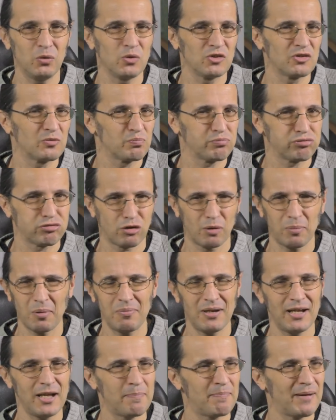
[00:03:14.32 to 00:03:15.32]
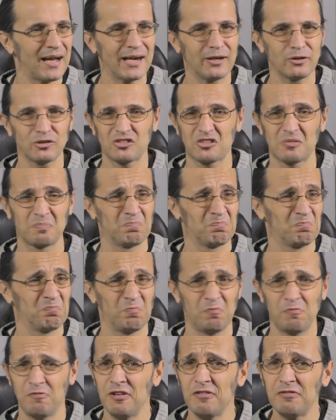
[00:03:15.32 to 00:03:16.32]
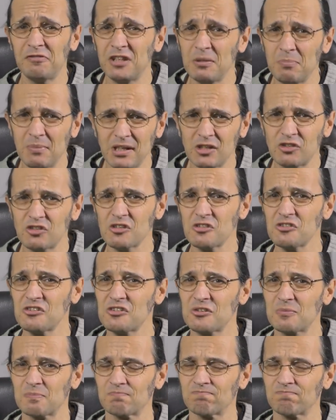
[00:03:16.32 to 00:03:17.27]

was probably about 50 meters.